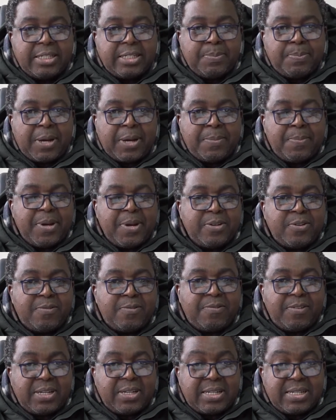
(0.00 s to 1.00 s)
Department
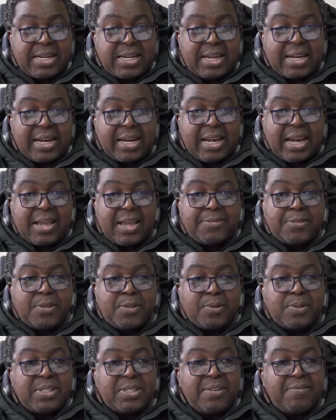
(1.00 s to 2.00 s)
of Veterinary and
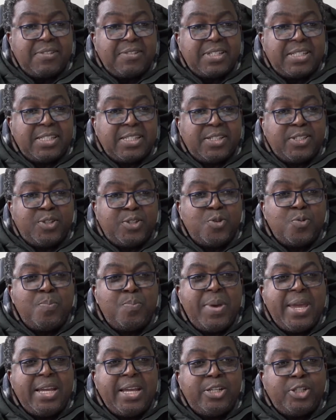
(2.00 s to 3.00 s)
Livestock Services to
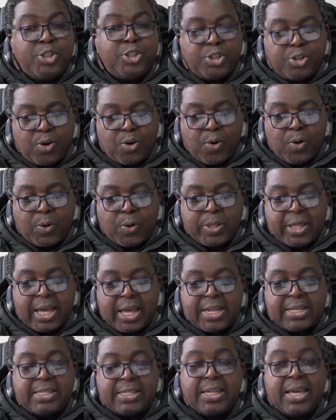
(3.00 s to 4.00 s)
make sure
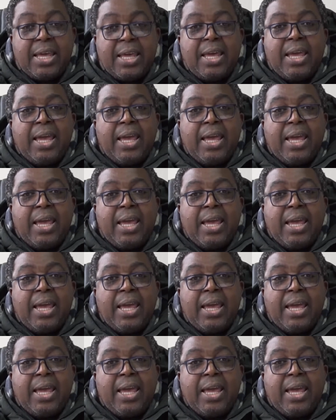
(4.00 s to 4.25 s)
that